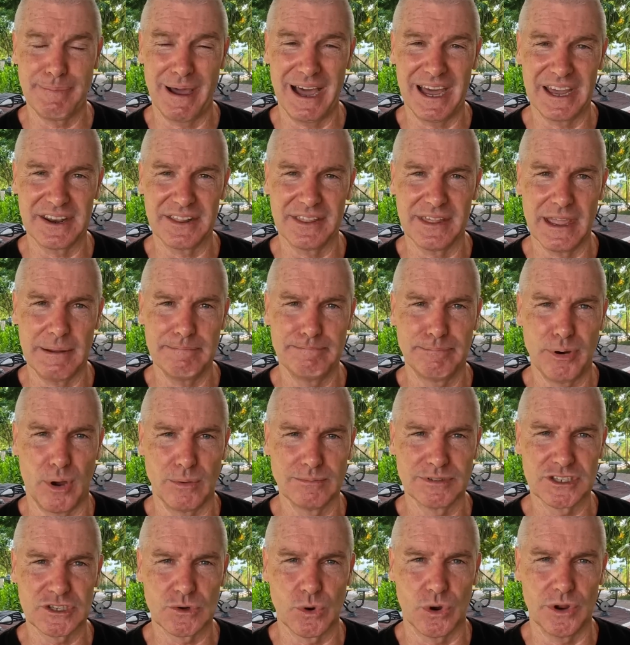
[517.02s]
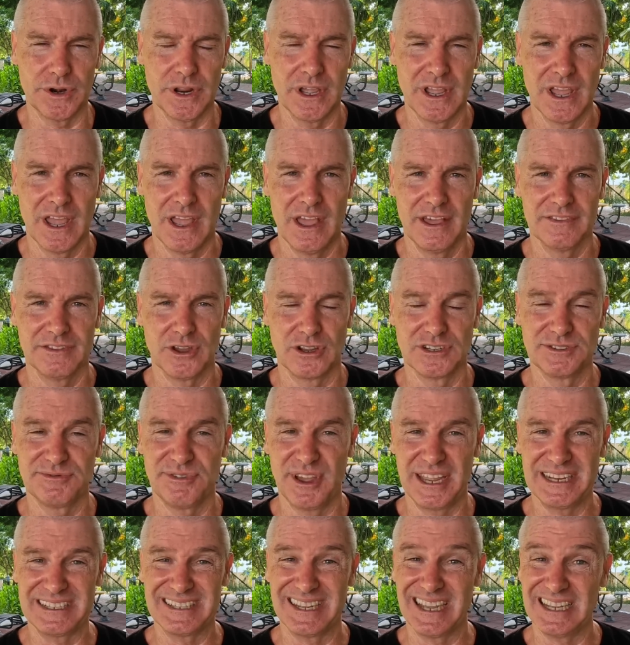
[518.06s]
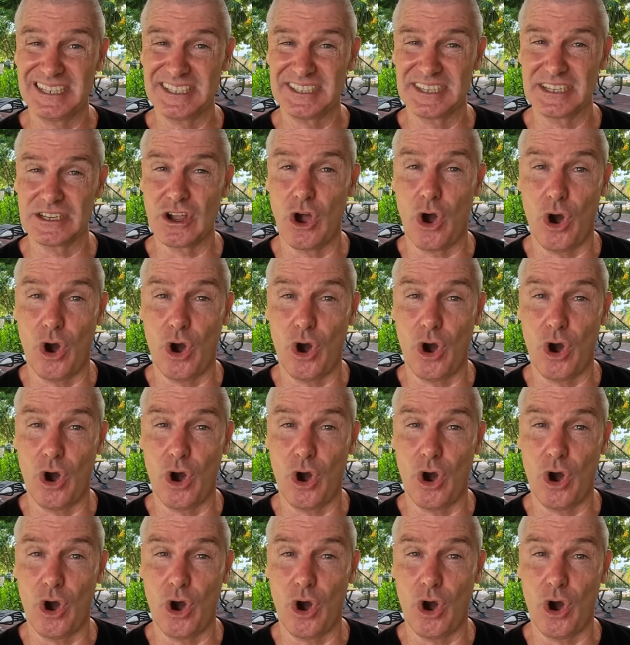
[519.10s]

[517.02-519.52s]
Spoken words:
part of that bomb squad. Those fantastic